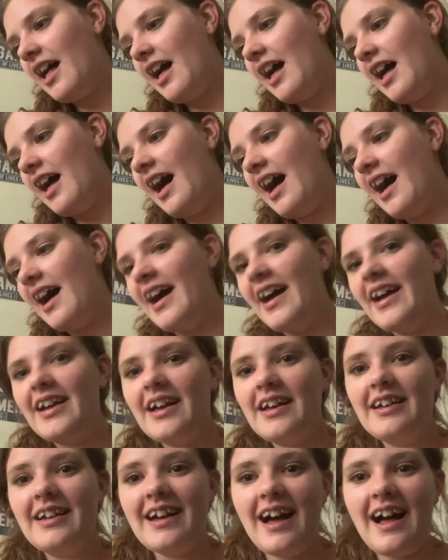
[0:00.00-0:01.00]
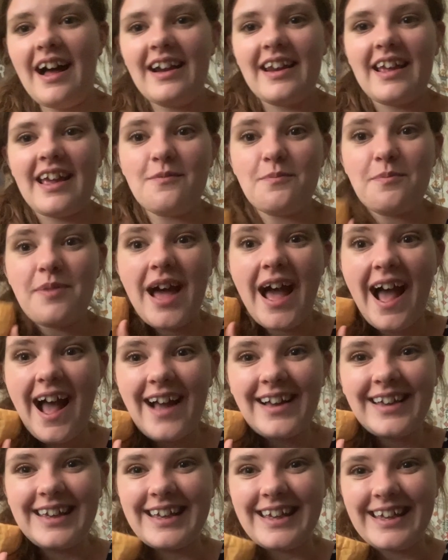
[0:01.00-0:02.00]
I got a
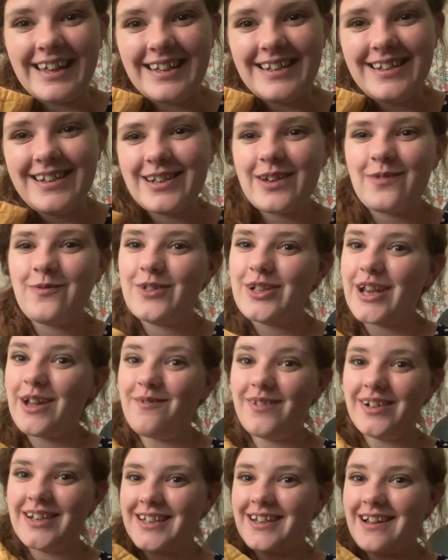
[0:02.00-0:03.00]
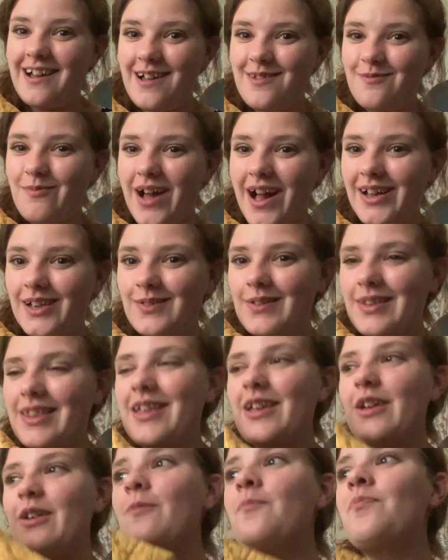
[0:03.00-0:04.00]
package which I wanted to unbox with
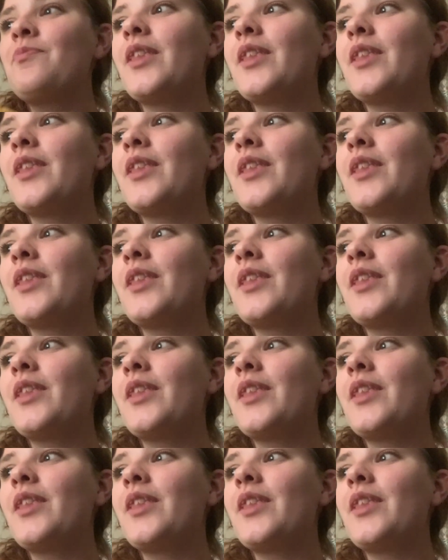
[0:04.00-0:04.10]
you